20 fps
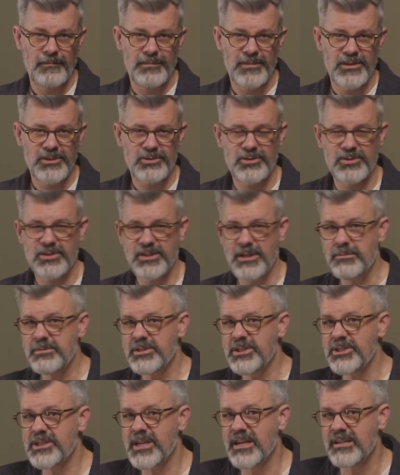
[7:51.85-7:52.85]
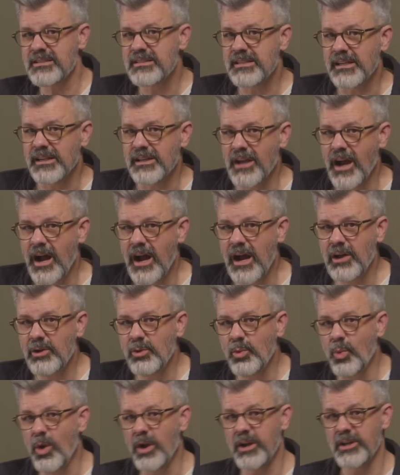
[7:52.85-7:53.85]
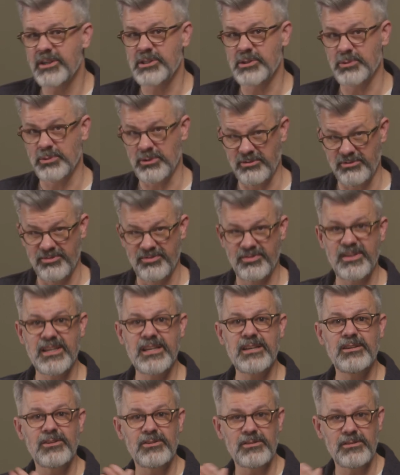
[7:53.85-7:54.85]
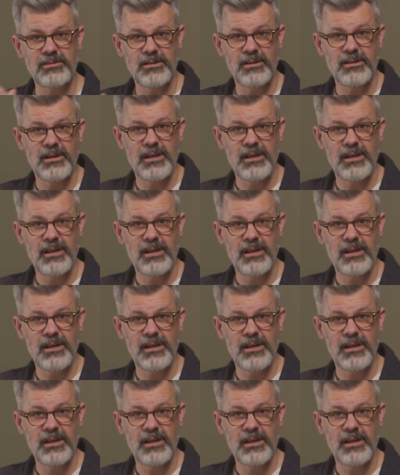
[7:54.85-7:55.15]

So some suggest that God wanted to reveal